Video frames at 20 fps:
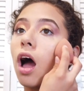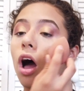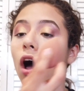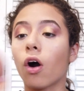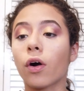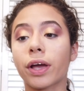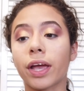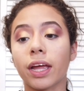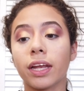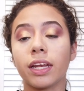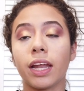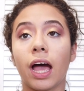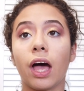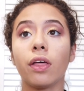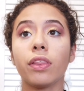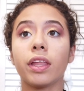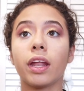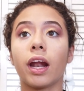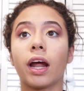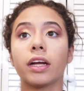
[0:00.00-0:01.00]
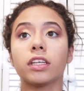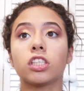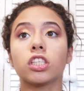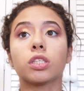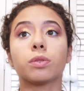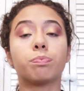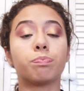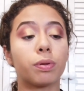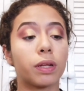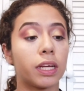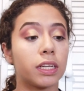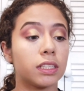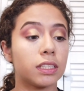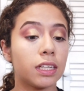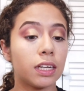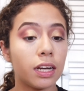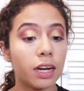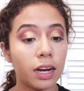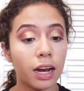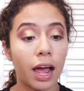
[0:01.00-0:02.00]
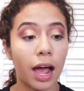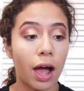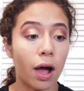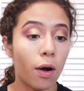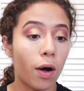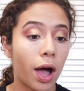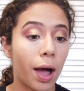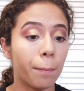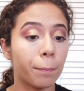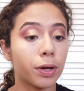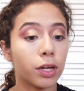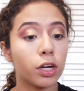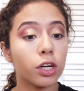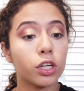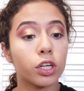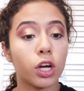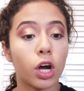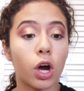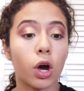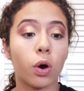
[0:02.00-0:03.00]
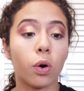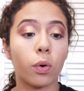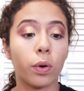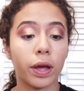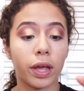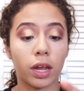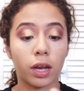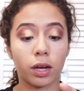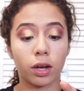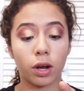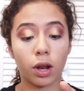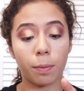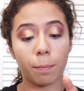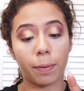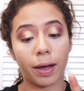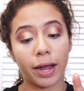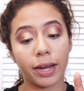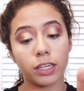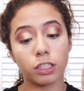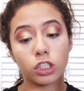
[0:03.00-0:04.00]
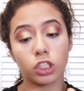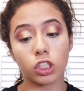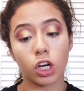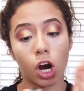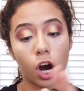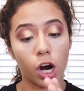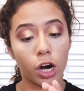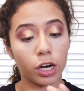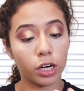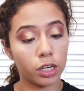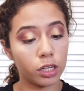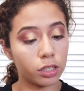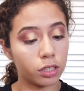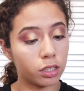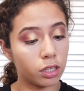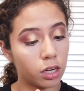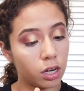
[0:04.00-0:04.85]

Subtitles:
Okay, now that I just blended it out, I'm gonna go in my Tarte.